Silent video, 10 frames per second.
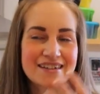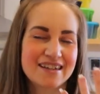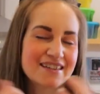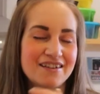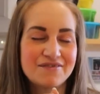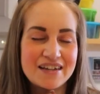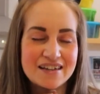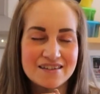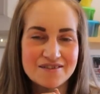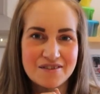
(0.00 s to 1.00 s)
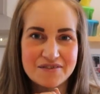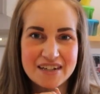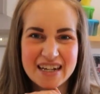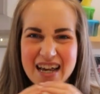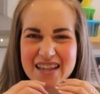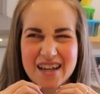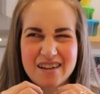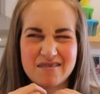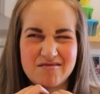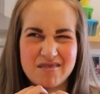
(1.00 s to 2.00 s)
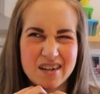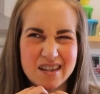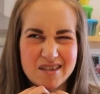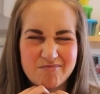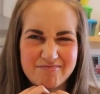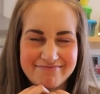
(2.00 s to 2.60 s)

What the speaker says: it's lovely and soft and has that nice,